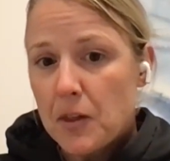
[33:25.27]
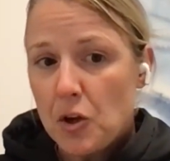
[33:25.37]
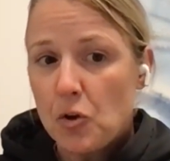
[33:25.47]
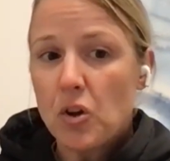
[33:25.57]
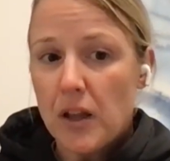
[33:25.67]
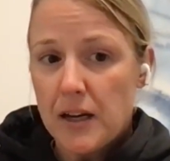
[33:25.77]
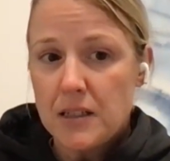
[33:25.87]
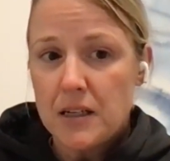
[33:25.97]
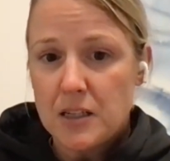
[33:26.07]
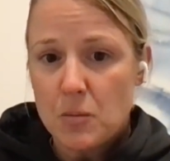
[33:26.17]

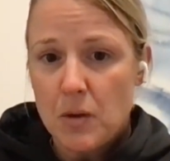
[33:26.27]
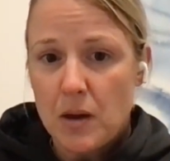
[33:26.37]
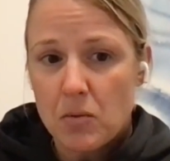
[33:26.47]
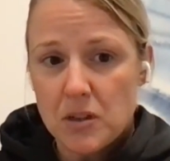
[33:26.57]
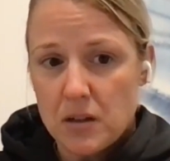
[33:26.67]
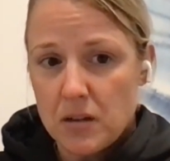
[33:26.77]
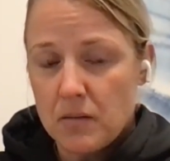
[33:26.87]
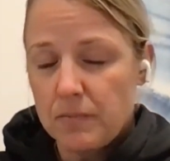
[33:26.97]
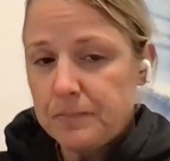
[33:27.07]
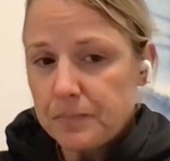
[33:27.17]
utilize it to be able
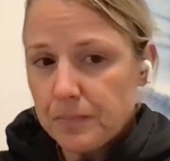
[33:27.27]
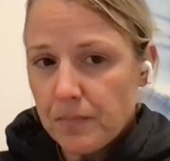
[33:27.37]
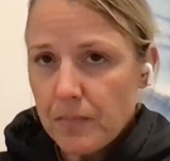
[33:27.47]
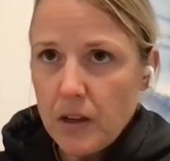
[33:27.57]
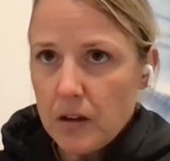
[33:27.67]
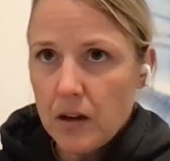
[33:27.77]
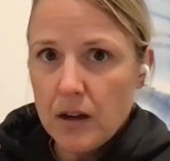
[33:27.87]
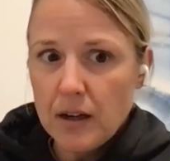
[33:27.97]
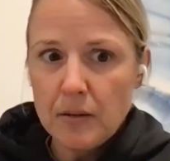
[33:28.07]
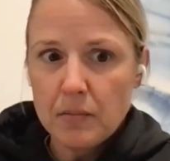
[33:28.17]
to
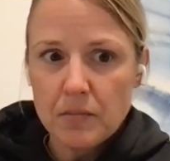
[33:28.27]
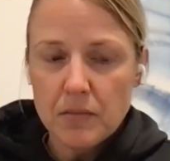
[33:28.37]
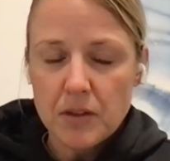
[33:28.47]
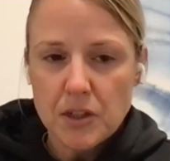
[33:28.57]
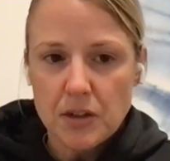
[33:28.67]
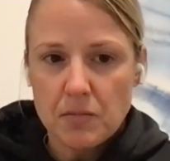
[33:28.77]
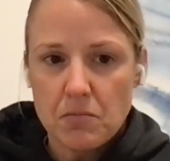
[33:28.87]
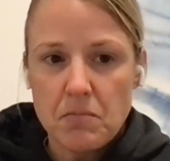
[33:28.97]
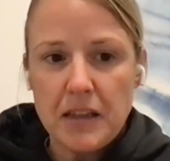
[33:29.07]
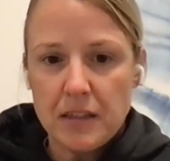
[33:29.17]

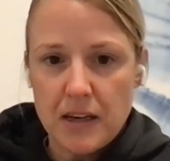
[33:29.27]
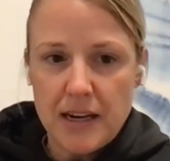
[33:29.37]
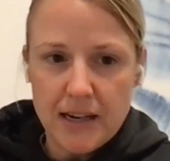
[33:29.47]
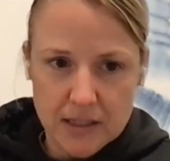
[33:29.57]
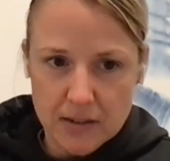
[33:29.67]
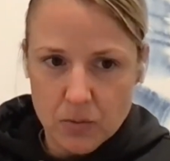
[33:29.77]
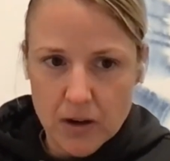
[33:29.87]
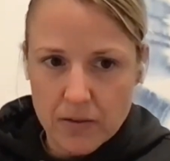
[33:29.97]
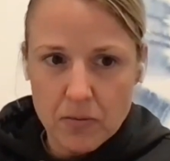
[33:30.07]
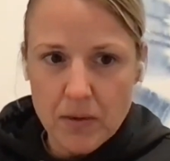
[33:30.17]
meet the needs of
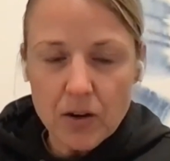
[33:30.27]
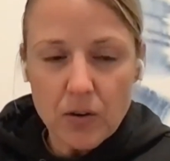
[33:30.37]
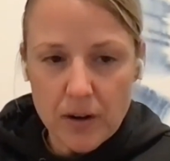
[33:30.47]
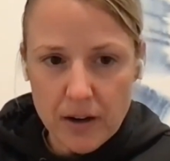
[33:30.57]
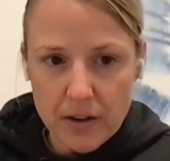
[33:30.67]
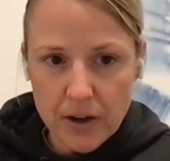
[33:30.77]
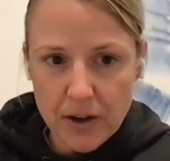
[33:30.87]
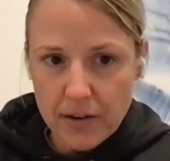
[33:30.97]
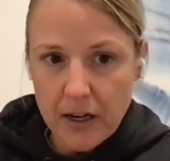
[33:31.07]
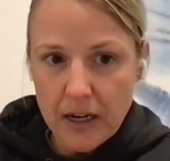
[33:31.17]
whatever medical care that
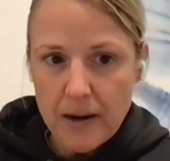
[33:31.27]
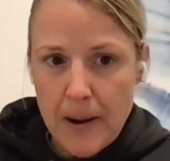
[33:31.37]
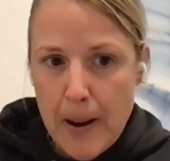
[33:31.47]
you're getting?